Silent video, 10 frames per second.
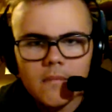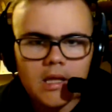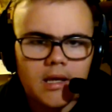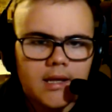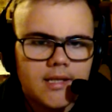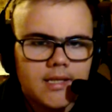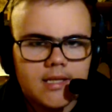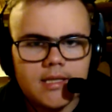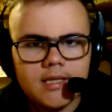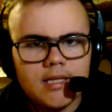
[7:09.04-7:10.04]

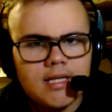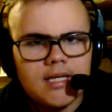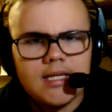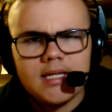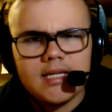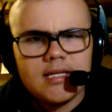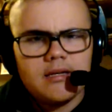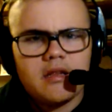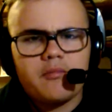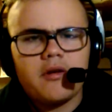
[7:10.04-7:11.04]
It's
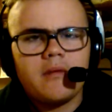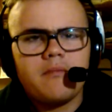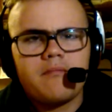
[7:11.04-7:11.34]
pretty